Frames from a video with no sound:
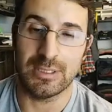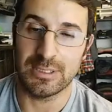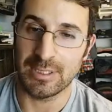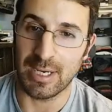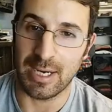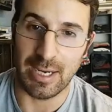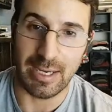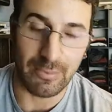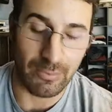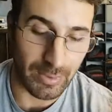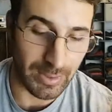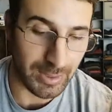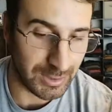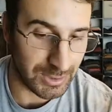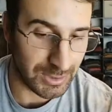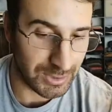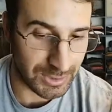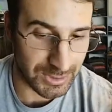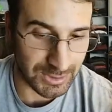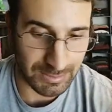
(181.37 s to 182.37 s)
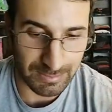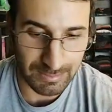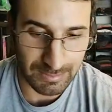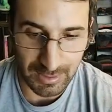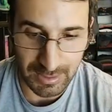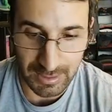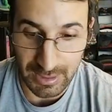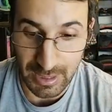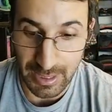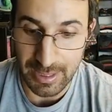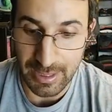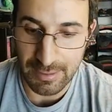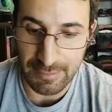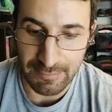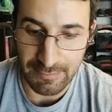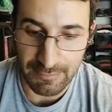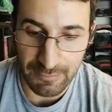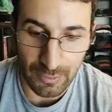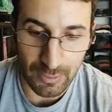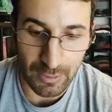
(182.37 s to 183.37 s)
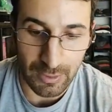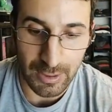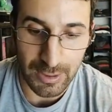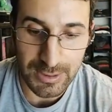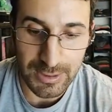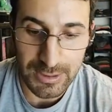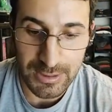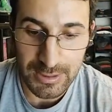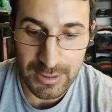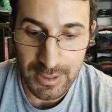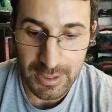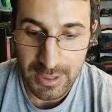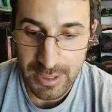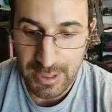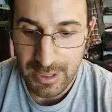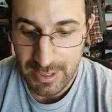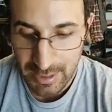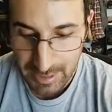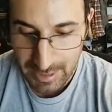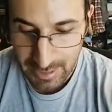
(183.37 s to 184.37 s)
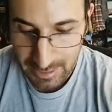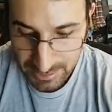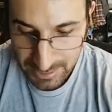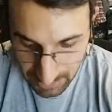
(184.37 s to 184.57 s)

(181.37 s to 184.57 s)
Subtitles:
I really just like the full arts, and so